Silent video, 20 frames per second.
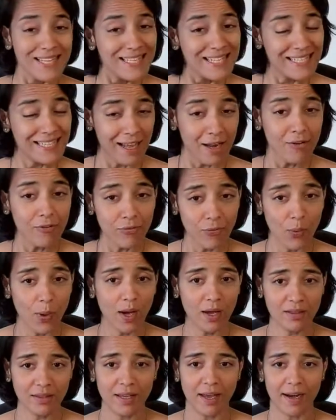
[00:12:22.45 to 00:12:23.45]
self
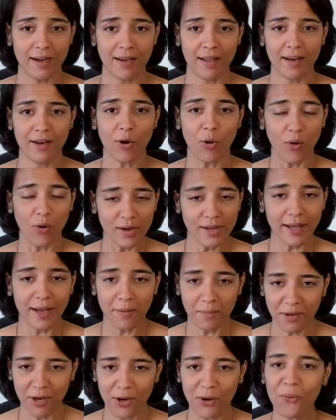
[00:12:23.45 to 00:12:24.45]
worth at an all
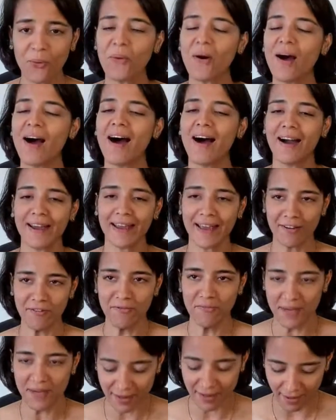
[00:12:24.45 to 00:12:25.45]
time low. I
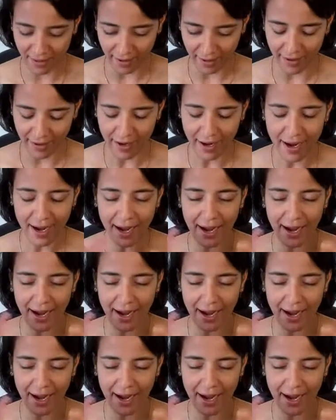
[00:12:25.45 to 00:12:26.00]
have been there.